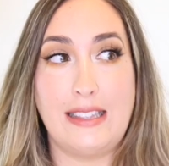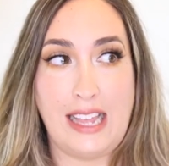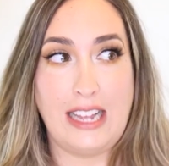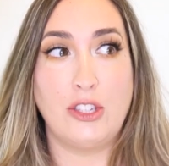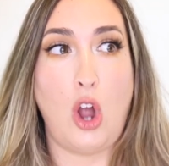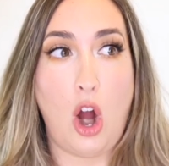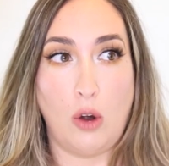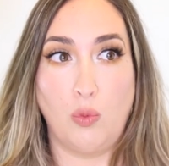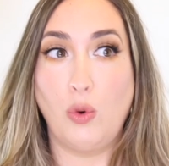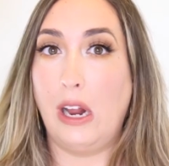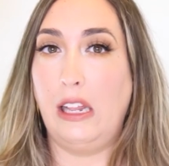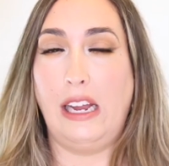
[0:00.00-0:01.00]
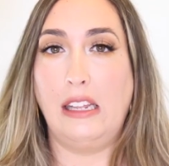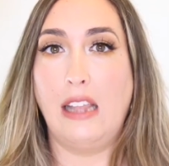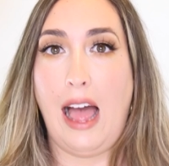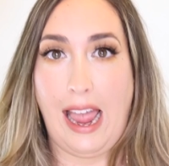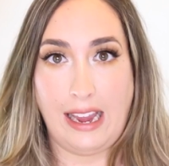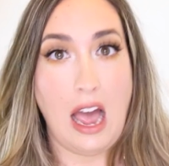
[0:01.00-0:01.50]
These are really
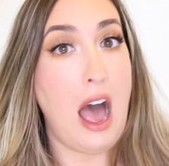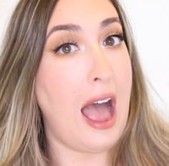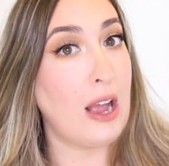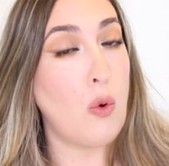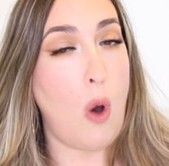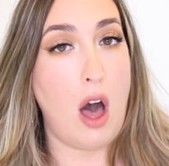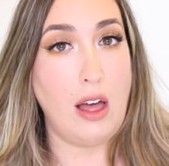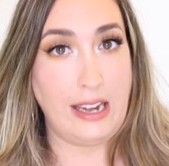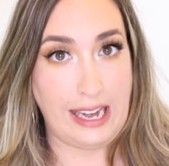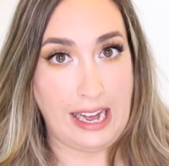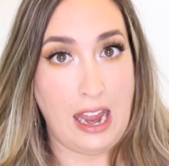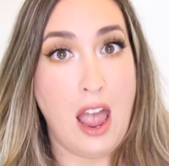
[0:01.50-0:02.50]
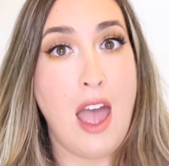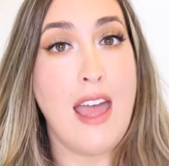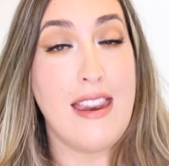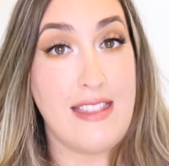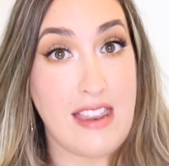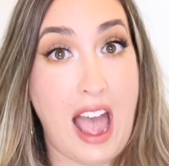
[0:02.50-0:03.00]
like high quality,
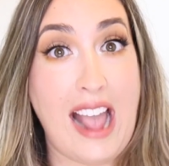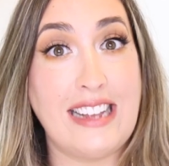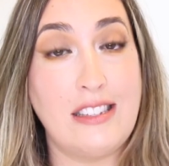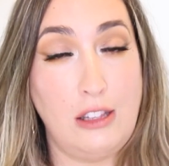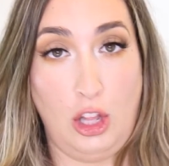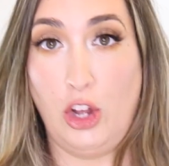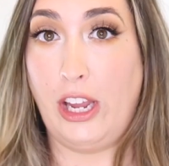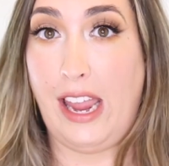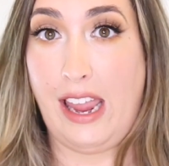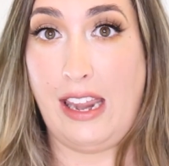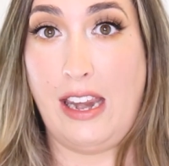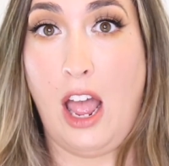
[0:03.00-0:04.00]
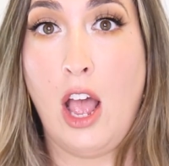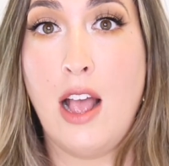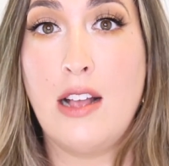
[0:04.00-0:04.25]
nice looking.